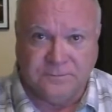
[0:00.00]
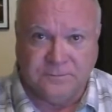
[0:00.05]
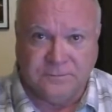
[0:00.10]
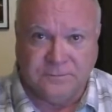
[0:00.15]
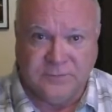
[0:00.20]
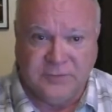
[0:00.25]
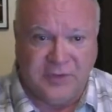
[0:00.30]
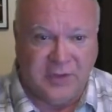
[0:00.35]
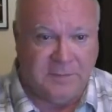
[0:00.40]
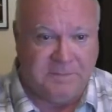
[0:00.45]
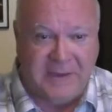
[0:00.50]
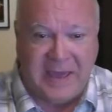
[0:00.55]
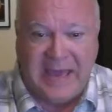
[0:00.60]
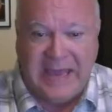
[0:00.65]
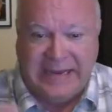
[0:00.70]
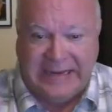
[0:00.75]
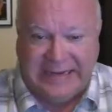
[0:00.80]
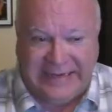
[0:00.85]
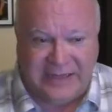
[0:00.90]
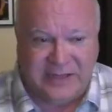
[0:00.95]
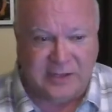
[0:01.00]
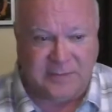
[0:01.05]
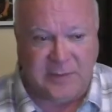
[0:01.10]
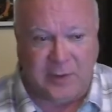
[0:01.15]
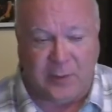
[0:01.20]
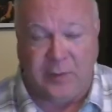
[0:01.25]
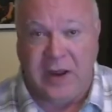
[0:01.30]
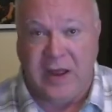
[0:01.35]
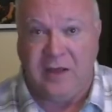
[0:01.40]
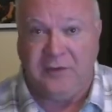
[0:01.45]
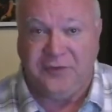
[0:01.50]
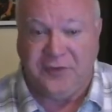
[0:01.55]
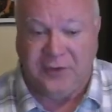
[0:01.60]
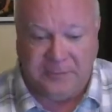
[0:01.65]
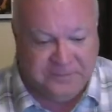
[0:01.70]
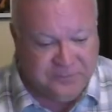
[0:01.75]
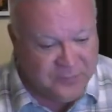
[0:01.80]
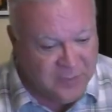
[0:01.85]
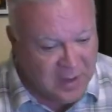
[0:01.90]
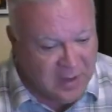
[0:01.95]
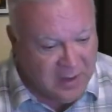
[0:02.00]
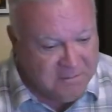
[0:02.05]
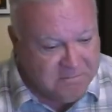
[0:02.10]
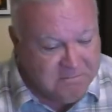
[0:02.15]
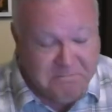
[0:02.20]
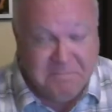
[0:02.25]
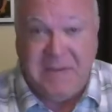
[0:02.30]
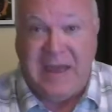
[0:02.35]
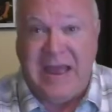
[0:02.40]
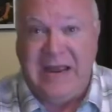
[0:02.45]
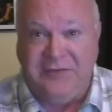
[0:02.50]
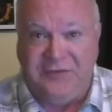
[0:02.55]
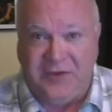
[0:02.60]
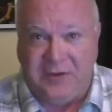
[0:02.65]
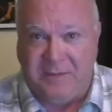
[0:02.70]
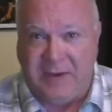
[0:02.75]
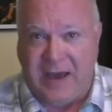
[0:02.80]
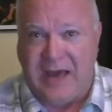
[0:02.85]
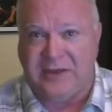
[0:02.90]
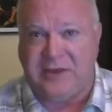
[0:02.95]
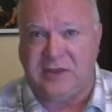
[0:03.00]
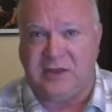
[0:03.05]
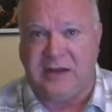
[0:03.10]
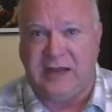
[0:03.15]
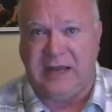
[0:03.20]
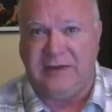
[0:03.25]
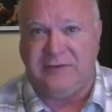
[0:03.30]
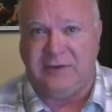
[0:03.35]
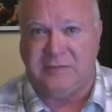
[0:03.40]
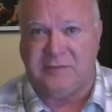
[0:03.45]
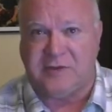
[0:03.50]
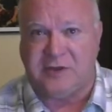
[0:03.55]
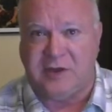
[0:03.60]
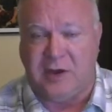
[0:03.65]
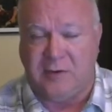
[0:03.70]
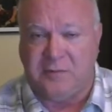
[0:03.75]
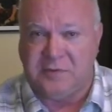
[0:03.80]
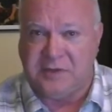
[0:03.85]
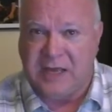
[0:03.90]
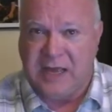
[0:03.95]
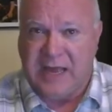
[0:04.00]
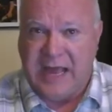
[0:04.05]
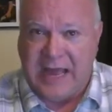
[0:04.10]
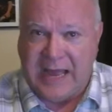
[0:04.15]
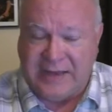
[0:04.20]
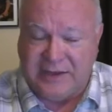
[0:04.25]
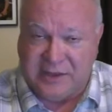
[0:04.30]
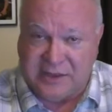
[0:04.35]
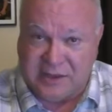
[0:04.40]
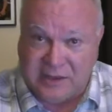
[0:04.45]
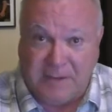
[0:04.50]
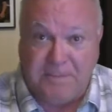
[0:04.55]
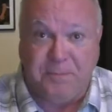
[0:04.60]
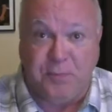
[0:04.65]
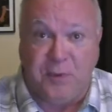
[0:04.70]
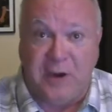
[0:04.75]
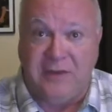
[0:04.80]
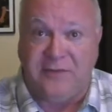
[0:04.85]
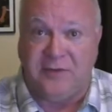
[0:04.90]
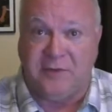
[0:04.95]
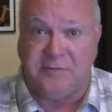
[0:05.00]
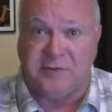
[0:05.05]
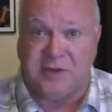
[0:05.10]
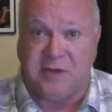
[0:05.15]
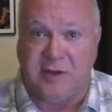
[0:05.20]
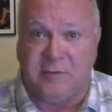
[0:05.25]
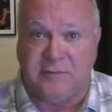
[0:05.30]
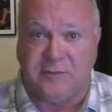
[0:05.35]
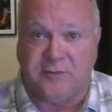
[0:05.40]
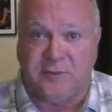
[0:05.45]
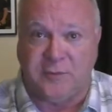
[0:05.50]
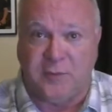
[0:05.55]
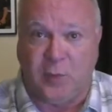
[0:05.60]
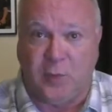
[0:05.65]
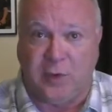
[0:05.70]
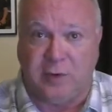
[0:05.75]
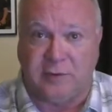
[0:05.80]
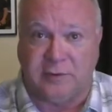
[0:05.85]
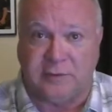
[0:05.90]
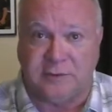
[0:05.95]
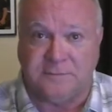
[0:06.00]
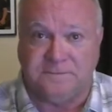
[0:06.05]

The paganism around them made them isolate themselves and separate themselves from the world.